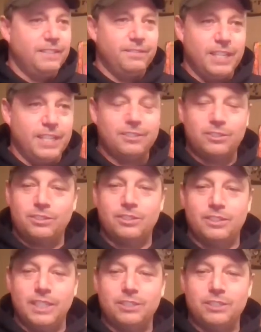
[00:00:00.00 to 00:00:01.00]
it's
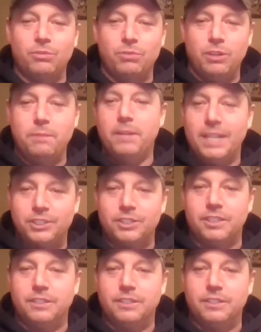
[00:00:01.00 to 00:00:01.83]
a real pleasure.